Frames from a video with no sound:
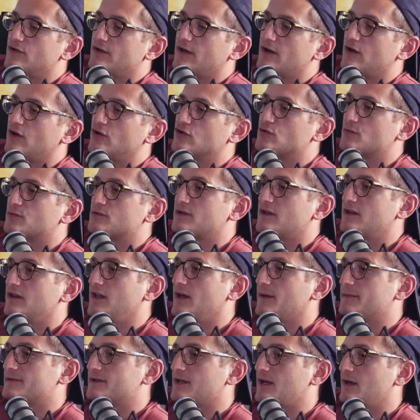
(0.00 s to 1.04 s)
So you get
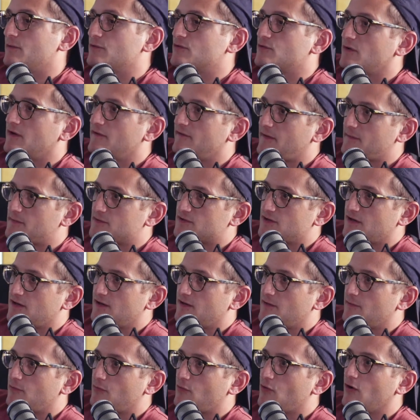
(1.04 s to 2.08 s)
100% of the upside with
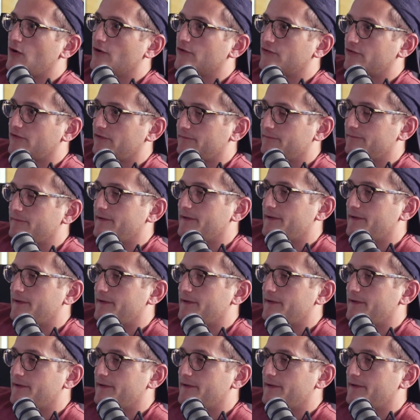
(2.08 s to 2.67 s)
25% of the cost.